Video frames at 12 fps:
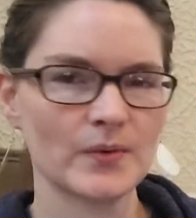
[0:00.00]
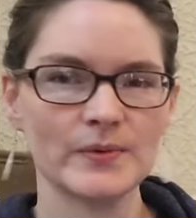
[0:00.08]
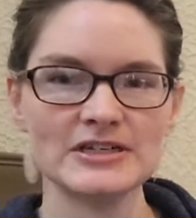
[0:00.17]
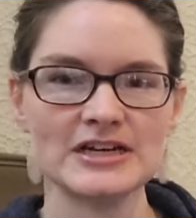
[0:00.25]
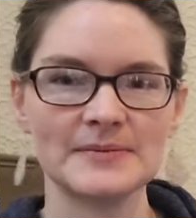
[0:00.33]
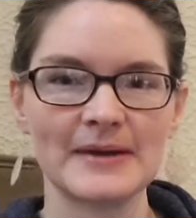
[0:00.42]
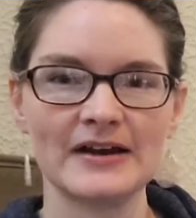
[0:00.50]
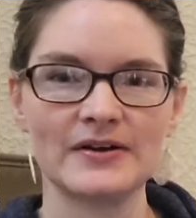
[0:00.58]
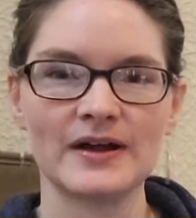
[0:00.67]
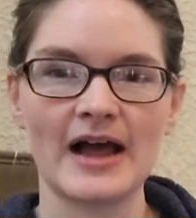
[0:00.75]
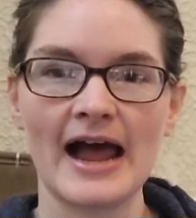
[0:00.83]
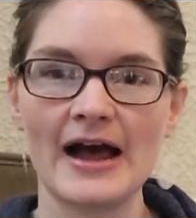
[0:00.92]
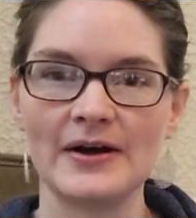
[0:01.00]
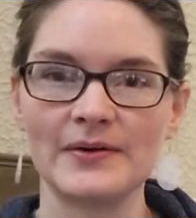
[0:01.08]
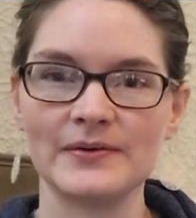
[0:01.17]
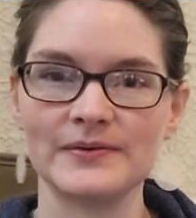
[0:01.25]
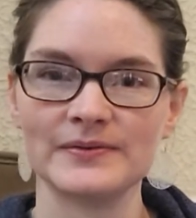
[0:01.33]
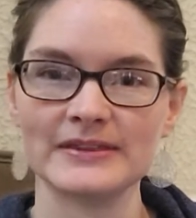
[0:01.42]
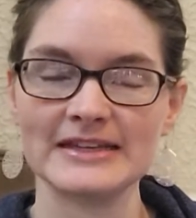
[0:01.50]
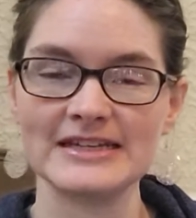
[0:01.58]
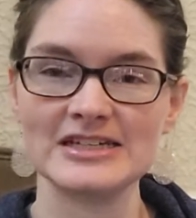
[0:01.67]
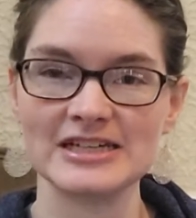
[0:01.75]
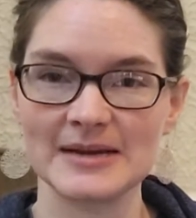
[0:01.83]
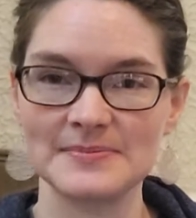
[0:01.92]
we're going to talk about how
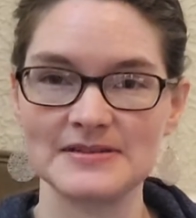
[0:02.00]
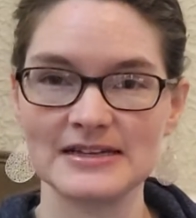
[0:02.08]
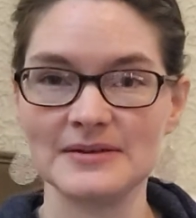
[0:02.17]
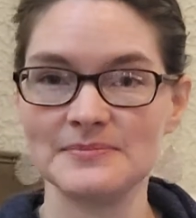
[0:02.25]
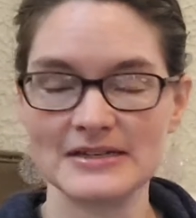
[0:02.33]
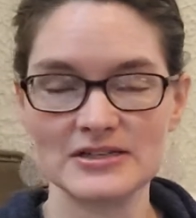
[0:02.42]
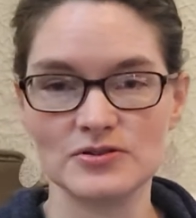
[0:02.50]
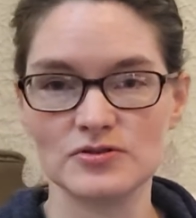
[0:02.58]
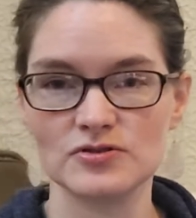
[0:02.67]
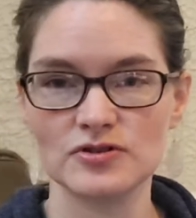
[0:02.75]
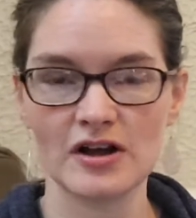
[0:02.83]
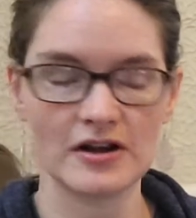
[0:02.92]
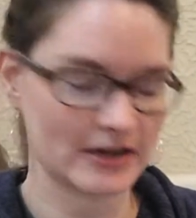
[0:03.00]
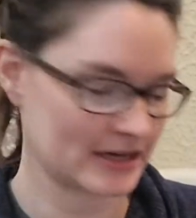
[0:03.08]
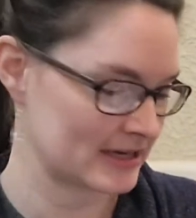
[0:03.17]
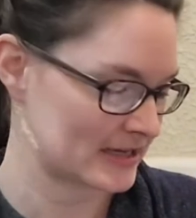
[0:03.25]
these shapes can be so strong